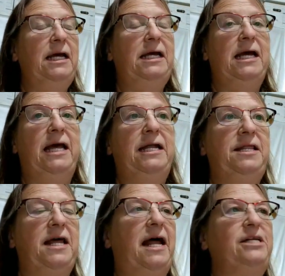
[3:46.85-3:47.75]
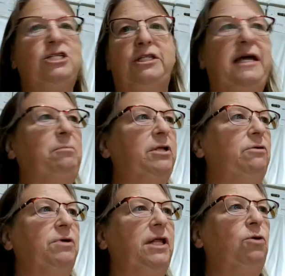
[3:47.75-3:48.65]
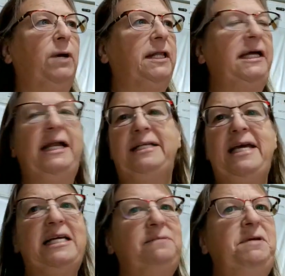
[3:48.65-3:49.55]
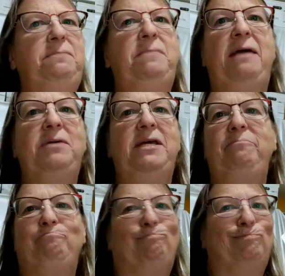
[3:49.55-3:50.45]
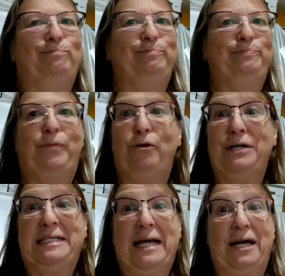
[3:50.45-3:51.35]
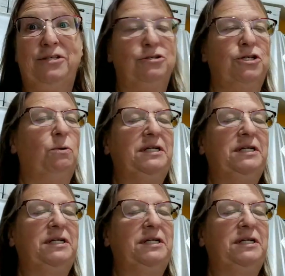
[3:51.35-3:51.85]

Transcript: and then I just label it really quickly, and it takes me maybe 30 seconds or so.